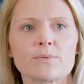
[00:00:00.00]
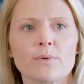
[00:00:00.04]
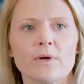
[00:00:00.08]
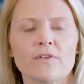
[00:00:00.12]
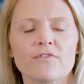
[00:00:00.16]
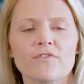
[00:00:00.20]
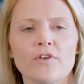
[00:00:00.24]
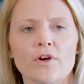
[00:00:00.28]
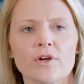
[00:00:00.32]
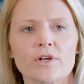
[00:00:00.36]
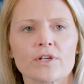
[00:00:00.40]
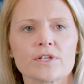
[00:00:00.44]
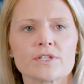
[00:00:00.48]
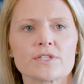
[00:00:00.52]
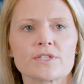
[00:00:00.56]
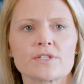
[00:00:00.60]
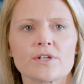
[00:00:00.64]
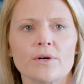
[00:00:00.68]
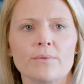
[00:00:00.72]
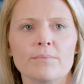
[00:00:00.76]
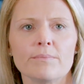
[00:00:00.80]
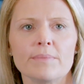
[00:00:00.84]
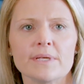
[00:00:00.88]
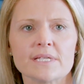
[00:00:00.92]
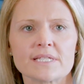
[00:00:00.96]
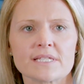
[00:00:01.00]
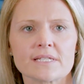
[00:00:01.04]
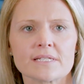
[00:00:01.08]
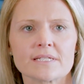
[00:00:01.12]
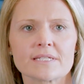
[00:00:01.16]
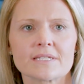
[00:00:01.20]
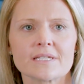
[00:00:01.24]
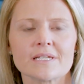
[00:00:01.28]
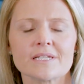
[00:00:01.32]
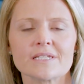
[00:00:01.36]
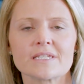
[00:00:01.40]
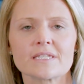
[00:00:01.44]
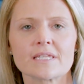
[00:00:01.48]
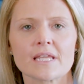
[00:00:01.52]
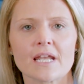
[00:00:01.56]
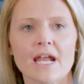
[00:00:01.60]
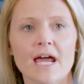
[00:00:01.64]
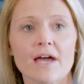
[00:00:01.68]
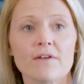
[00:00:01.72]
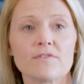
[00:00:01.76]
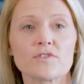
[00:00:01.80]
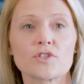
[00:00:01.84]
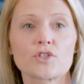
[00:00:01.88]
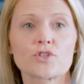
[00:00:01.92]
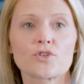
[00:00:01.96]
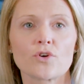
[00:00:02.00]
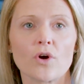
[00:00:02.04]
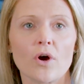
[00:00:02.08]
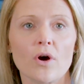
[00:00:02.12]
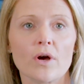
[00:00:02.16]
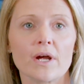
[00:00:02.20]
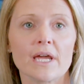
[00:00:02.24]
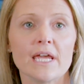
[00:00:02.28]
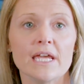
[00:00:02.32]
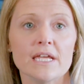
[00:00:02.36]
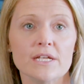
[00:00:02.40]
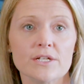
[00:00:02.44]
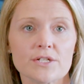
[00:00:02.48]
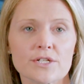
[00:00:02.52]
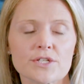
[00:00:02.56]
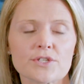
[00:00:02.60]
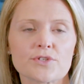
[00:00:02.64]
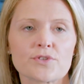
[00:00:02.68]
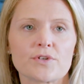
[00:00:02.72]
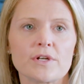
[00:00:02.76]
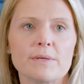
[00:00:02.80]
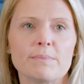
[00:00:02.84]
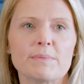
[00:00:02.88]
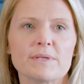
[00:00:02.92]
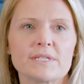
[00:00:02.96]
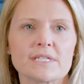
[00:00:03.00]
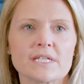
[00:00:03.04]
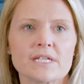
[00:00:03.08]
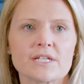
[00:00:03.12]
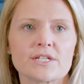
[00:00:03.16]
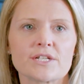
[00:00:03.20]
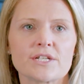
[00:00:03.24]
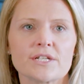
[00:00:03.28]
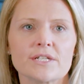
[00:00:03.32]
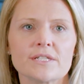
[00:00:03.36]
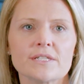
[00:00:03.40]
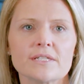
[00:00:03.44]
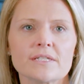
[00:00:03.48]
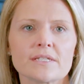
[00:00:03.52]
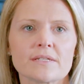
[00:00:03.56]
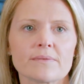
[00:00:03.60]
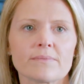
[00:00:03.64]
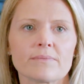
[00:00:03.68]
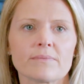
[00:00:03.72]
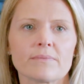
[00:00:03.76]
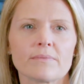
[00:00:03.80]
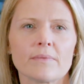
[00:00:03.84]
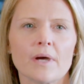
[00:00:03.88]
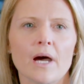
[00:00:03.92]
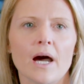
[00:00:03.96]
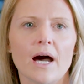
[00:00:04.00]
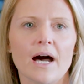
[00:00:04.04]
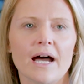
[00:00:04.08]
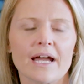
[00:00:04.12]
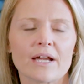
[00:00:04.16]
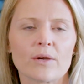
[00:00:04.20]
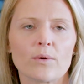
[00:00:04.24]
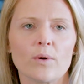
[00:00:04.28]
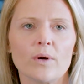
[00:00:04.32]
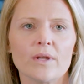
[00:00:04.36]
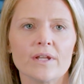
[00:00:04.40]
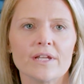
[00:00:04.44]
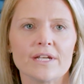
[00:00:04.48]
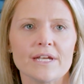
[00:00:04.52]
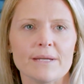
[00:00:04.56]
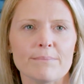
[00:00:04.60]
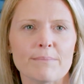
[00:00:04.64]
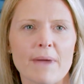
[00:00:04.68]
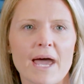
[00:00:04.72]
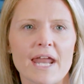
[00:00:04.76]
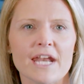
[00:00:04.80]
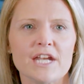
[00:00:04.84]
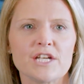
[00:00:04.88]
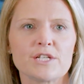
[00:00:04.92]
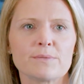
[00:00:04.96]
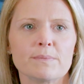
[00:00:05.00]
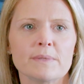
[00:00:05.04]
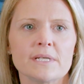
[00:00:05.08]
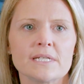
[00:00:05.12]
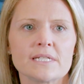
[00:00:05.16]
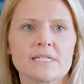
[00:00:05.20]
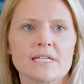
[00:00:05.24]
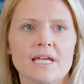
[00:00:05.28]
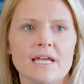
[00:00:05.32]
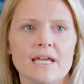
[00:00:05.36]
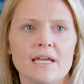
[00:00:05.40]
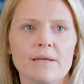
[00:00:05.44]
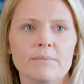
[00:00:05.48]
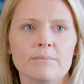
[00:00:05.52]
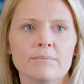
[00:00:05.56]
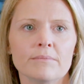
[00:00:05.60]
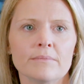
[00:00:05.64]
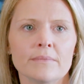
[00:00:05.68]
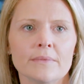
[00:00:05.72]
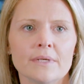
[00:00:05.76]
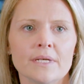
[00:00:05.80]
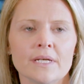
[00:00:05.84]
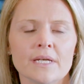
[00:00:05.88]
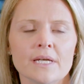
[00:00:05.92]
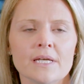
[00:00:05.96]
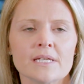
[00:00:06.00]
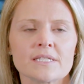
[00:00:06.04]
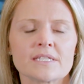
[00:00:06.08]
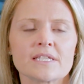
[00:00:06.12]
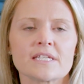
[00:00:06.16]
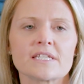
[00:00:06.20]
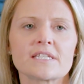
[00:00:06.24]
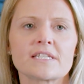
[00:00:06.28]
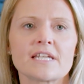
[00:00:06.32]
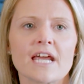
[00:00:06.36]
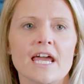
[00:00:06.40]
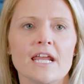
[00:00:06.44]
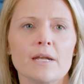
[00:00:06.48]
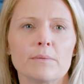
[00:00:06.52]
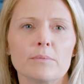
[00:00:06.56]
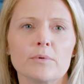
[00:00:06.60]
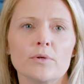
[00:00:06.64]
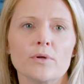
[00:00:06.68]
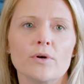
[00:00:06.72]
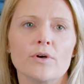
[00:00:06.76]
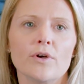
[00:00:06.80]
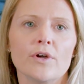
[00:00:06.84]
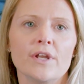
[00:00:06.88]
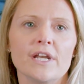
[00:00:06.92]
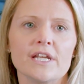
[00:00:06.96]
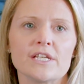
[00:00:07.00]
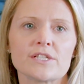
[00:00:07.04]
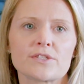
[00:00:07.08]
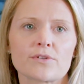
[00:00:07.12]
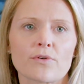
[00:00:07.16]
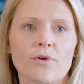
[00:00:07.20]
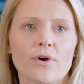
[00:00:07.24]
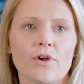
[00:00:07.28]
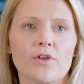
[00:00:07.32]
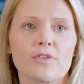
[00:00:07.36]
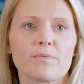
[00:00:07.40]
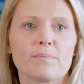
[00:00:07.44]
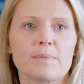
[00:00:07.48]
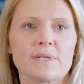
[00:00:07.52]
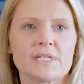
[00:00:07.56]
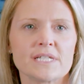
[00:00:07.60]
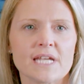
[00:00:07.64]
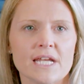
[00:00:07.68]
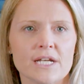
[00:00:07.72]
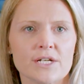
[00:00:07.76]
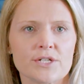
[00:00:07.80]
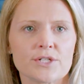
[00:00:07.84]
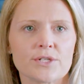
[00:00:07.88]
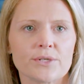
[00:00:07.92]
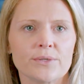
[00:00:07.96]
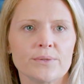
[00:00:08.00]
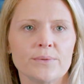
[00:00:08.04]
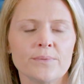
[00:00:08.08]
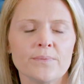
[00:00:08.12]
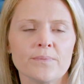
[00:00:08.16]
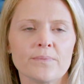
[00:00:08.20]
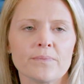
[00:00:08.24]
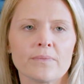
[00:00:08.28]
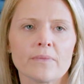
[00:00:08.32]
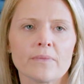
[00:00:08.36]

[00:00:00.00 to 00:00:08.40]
we're focused on businesses that have strong industry positions, high quality management team, sustainable earnings growth potential,